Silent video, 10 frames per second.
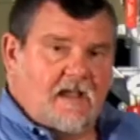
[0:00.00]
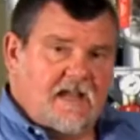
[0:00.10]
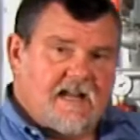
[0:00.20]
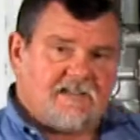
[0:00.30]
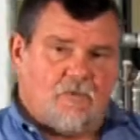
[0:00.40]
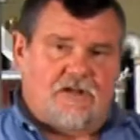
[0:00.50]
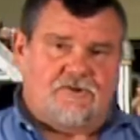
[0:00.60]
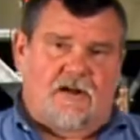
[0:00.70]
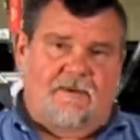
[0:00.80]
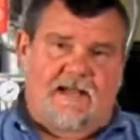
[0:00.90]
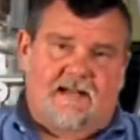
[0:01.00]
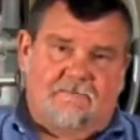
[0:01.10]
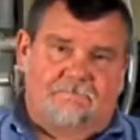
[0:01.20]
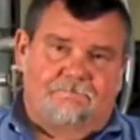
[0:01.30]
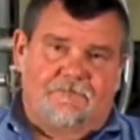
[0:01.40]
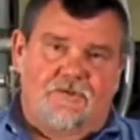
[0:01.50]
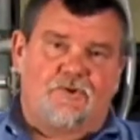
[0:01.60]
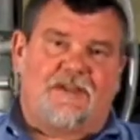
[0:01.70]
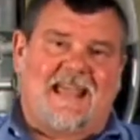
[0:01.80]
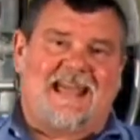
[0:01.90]
It has one drawback.
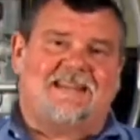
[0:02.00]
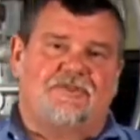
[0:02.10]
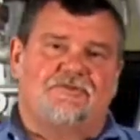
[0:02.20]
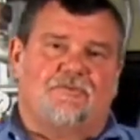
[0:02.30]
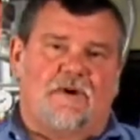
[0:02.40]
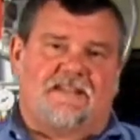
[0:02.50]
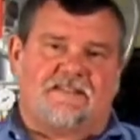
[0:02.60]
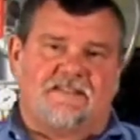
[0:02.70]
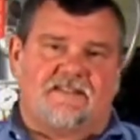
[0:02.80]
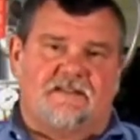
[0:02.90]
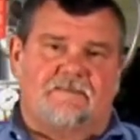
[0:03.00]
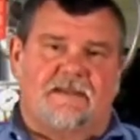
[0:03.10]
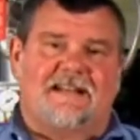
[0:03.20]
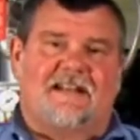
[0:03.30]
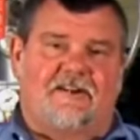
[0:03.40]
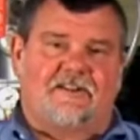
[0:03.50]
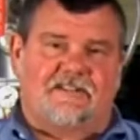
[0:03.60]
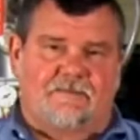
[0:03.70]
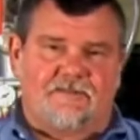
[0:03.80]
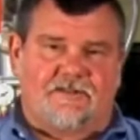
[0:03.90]
You can't use a wet system in an area
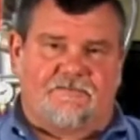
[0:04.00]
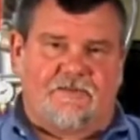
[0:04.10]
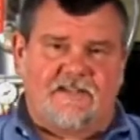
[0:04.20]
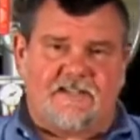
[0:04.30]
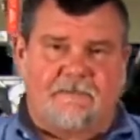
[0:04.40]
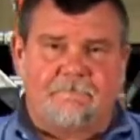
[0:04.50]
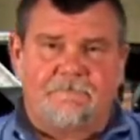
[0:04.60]
subject to freezing.